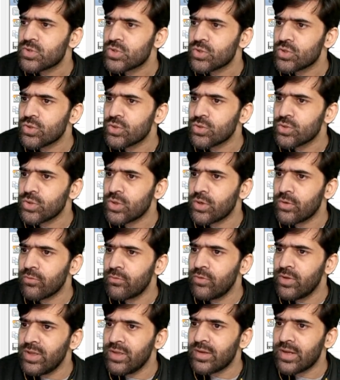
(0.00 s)
so
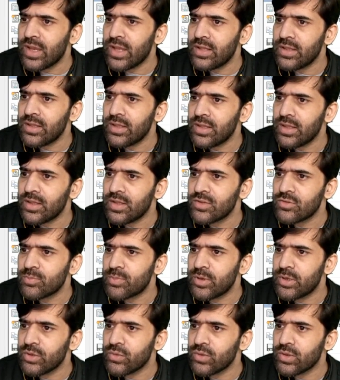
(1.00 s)
we ran this
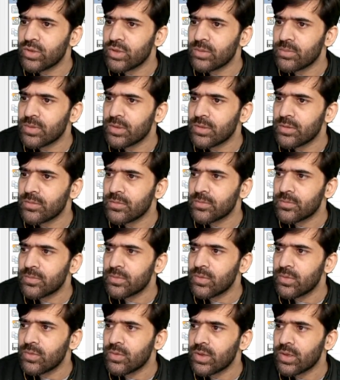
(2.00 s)
particular command.
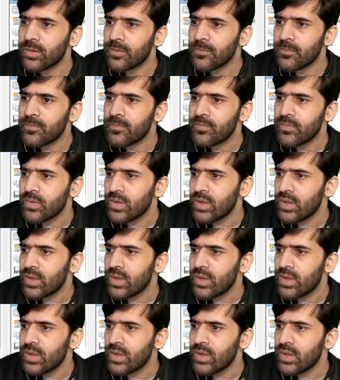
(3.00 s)
Okay,